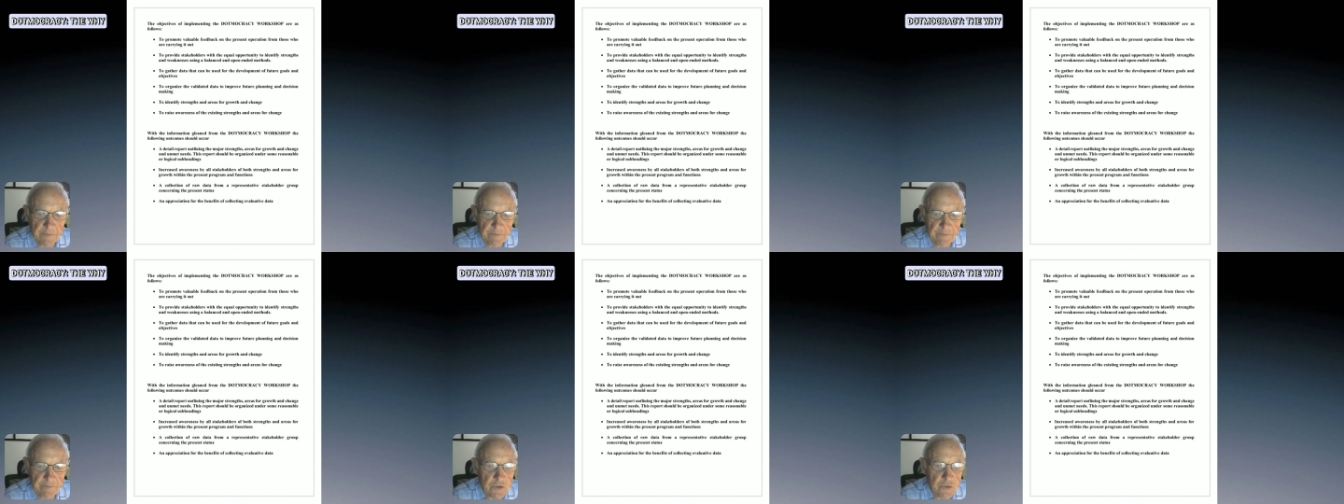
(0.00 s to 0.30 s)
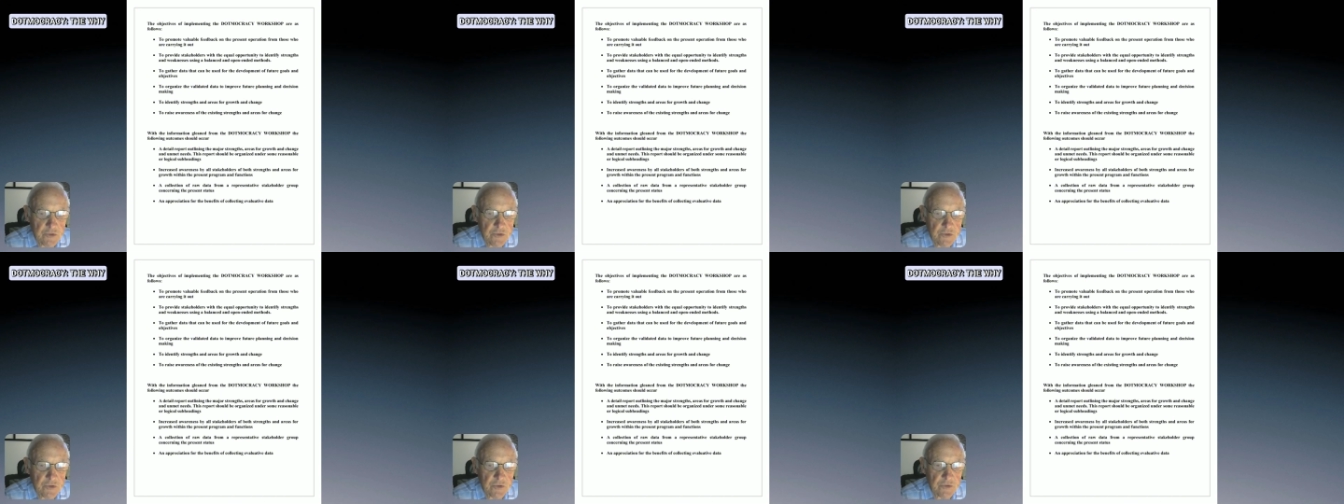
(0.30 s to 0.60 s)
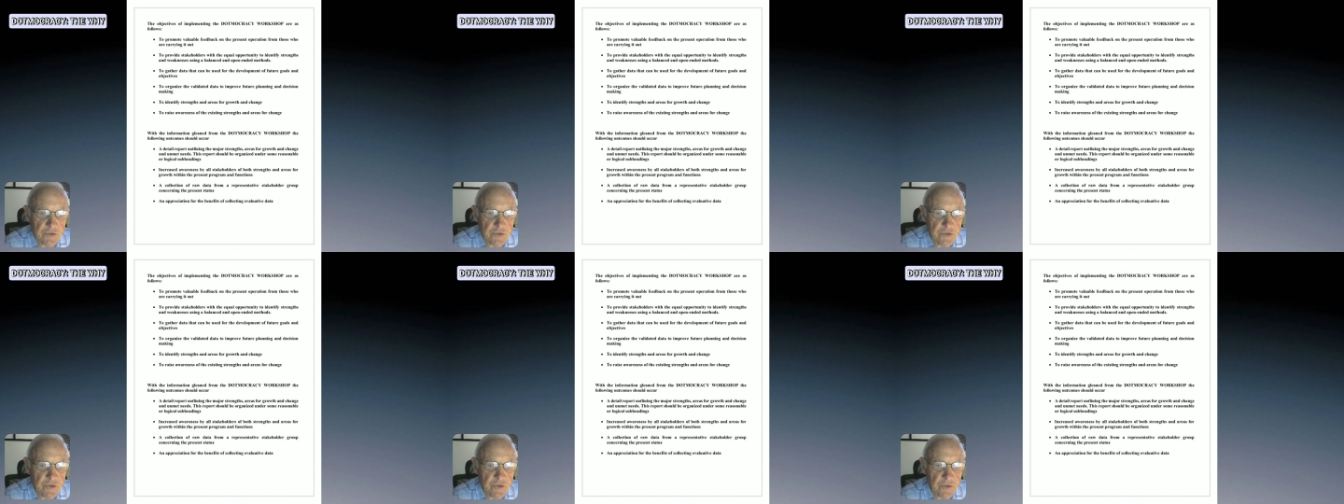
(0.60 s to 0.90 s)
You
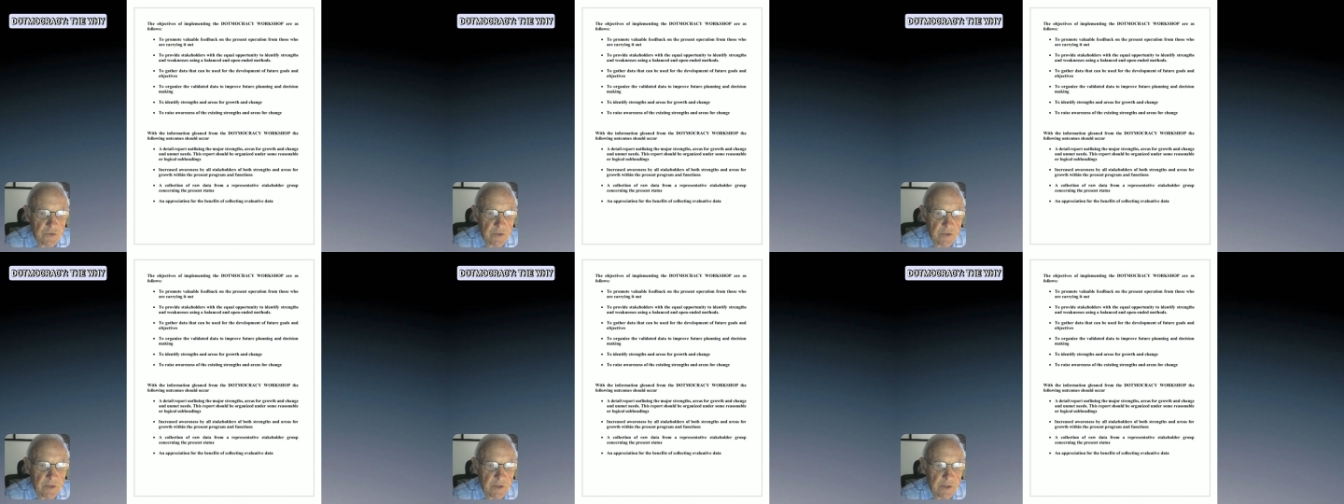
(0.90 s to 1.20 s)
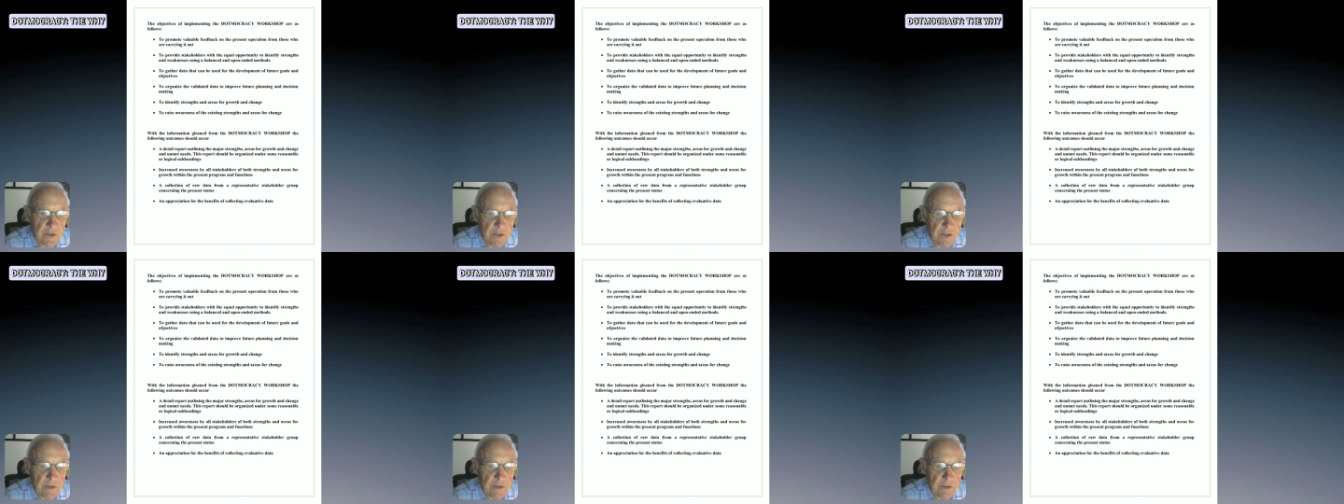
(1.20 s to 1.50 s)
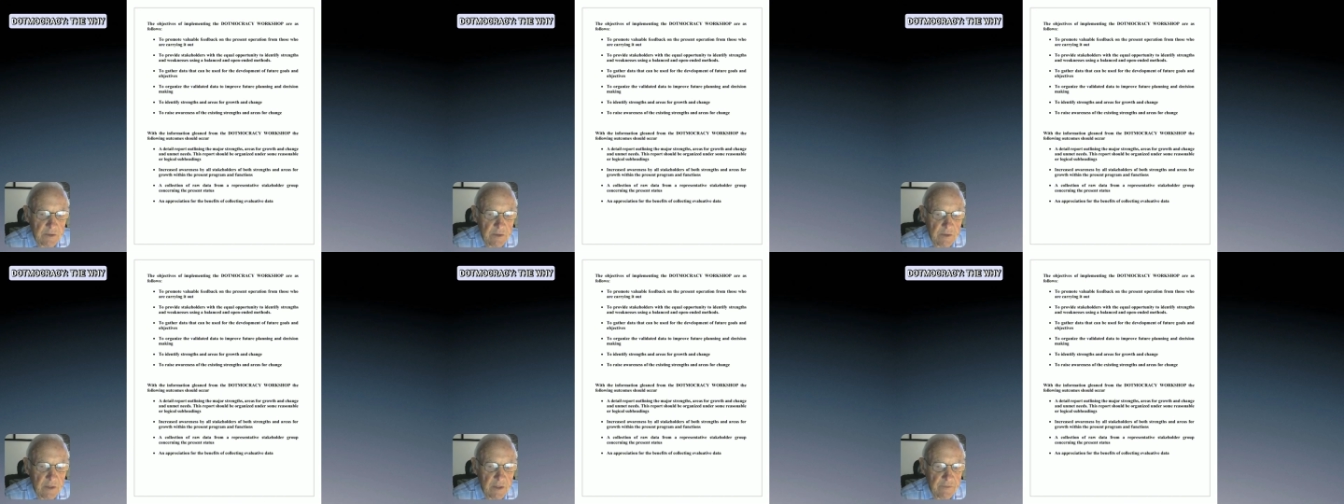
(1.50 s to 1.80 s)
should
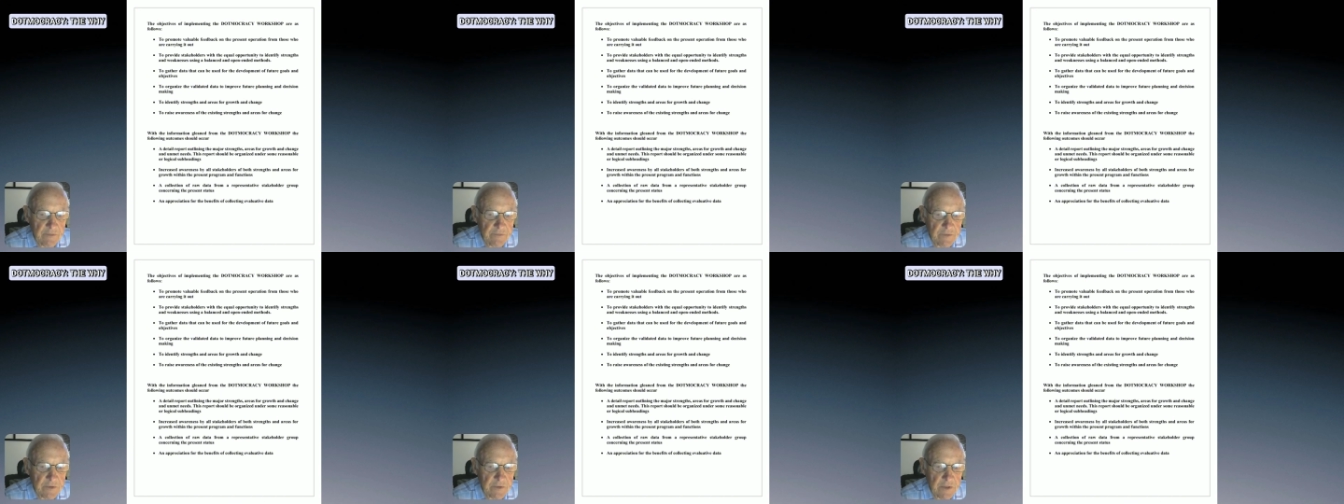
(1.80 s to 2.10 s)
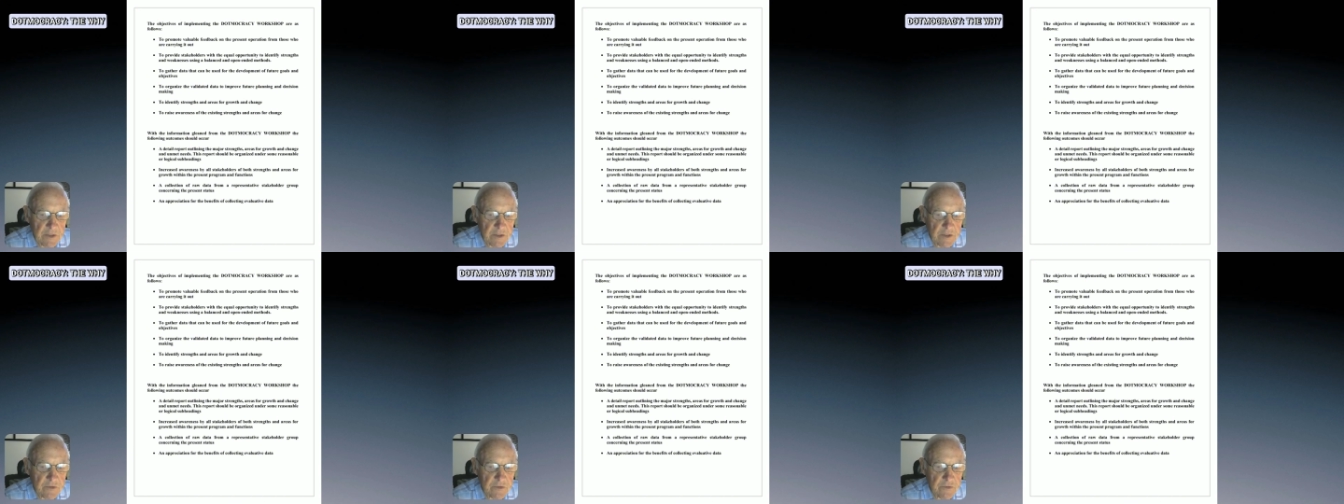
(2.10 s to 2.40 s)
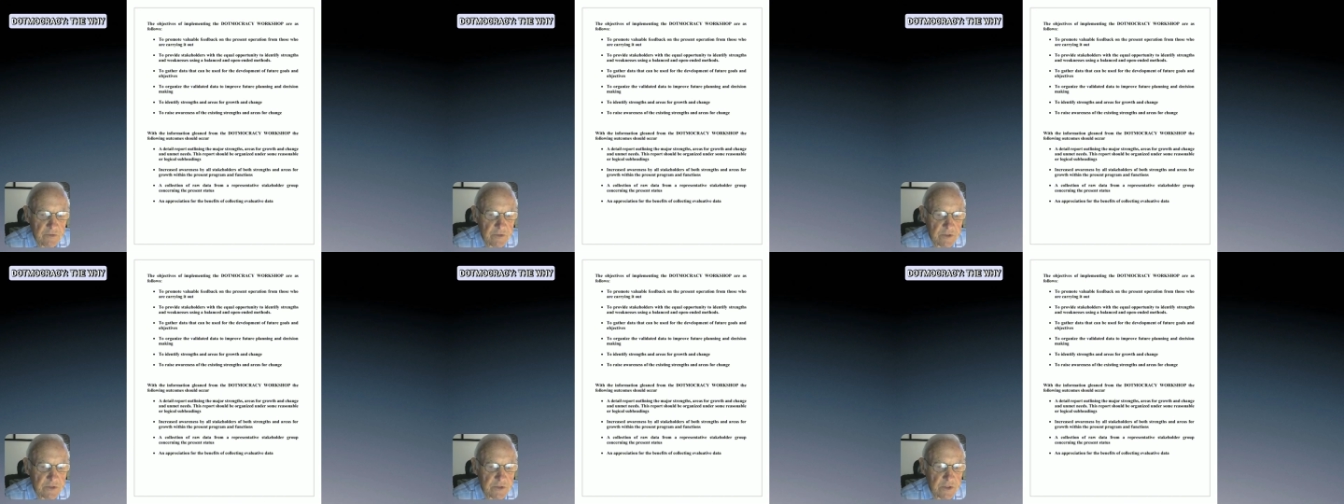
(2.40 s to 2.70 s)
certainly have
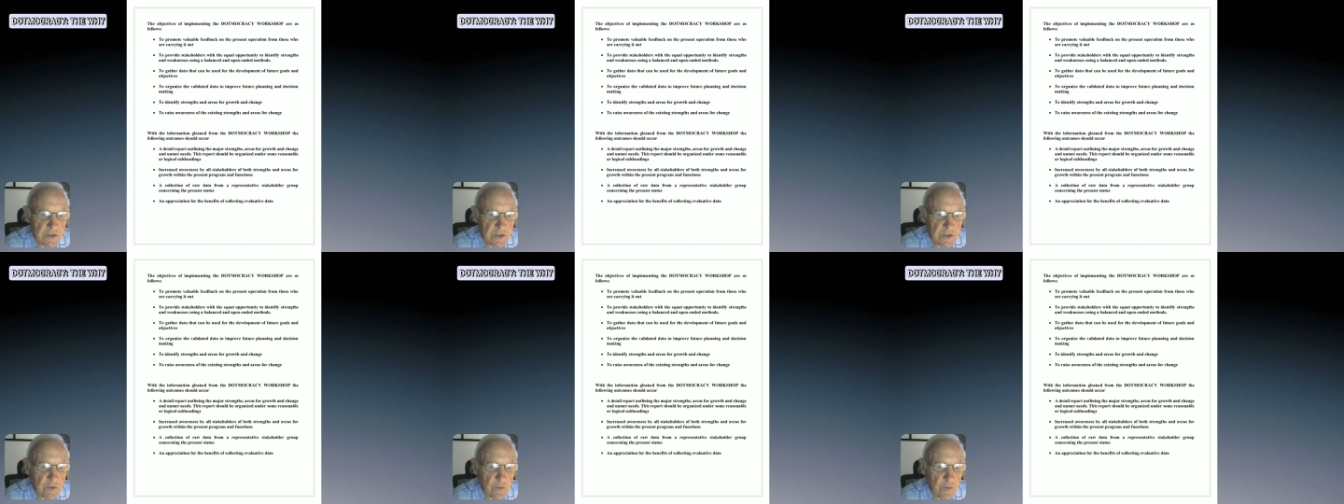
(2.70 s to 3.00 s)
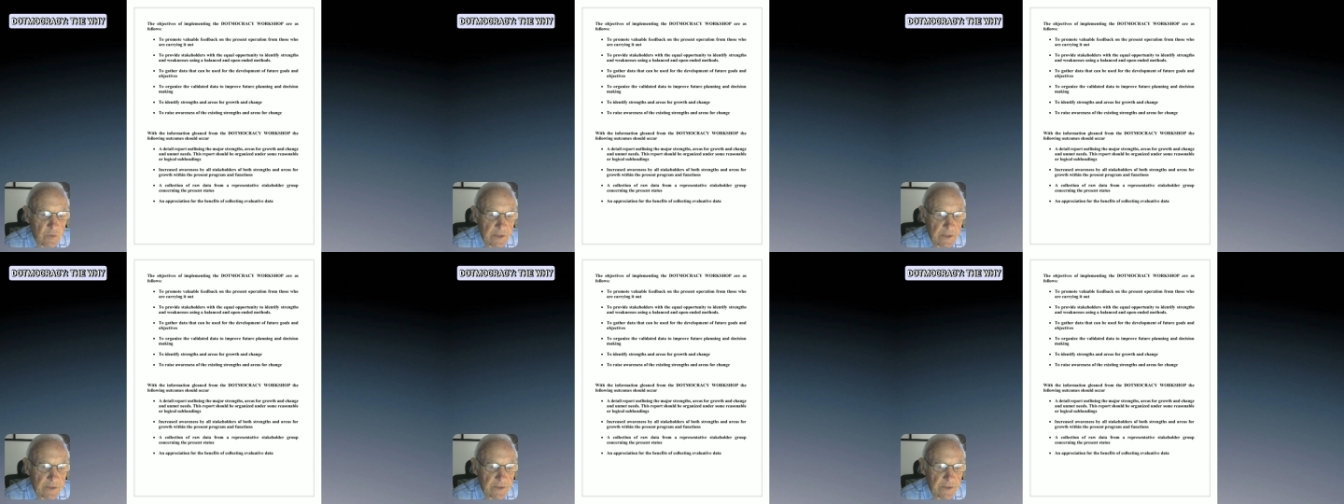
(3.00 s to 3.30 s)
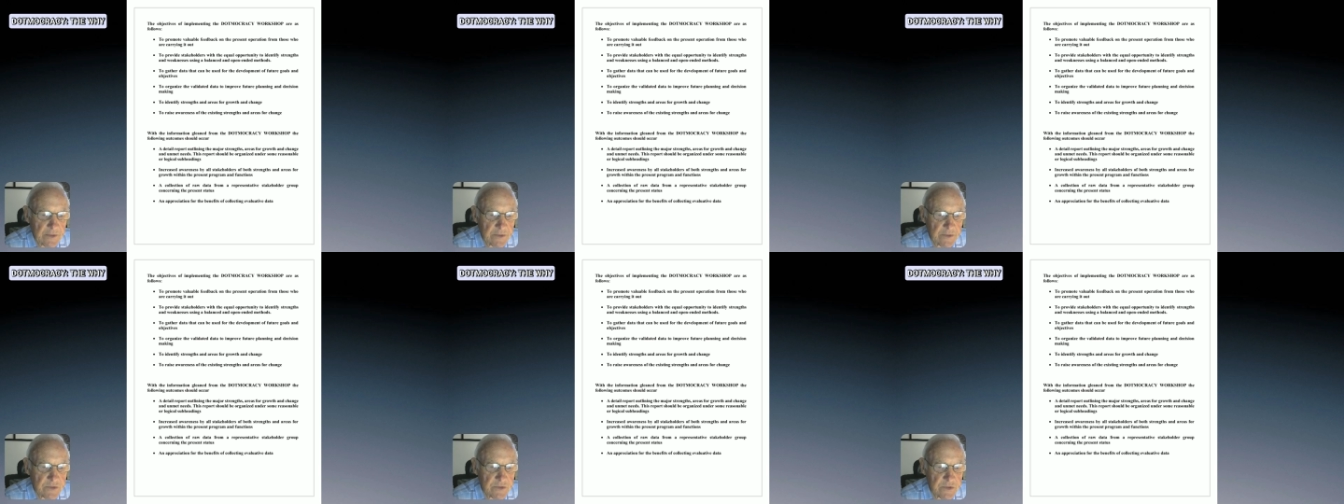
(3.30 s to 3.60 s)
increased the
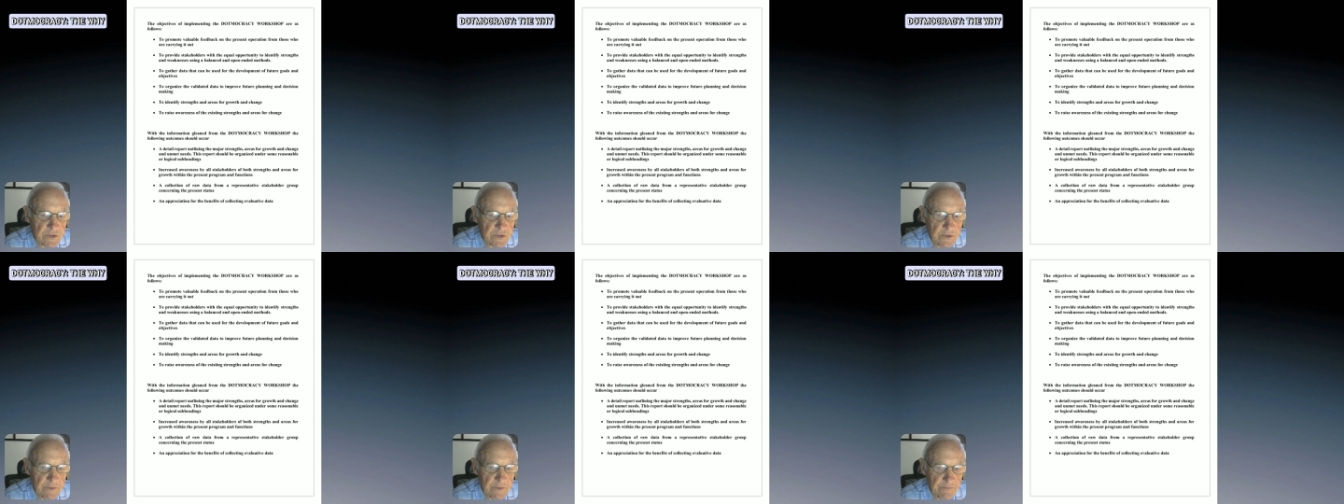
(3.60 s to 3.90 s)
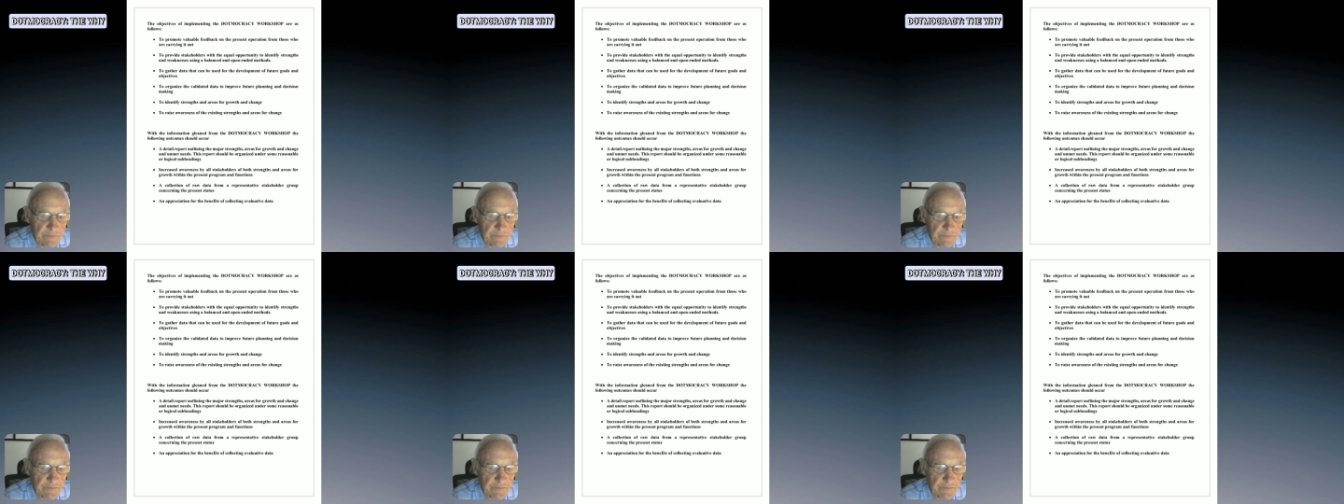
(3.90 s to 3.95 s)
awareness